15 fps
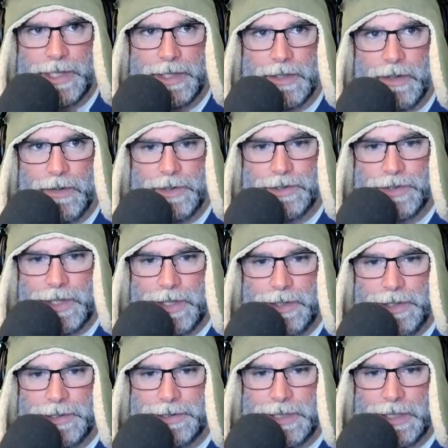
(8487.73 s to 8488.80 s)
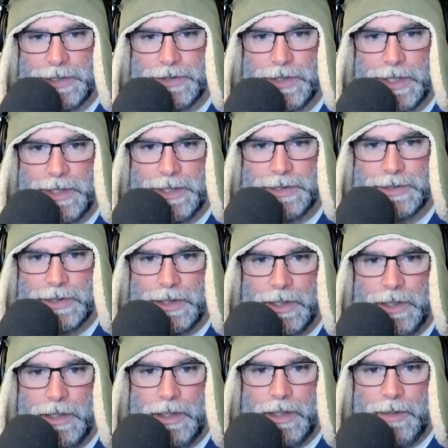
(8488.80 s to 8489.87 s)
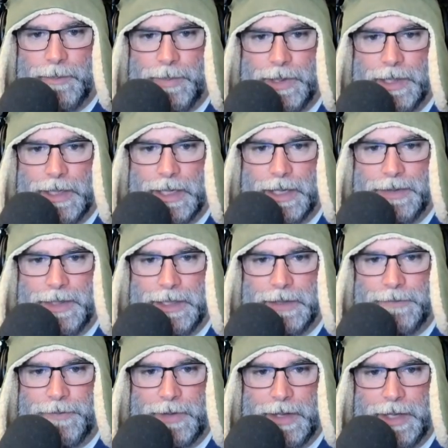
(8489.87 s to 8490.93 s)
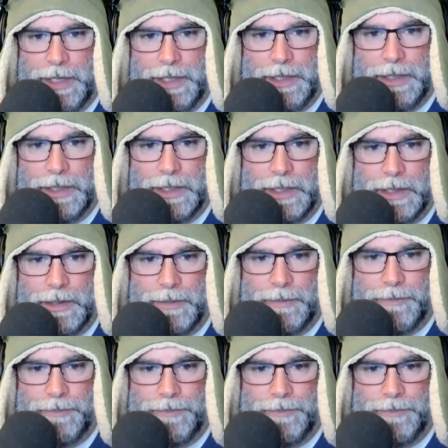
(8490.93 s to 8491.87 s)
oh, let's try this, no, let's try this. But I think if I'm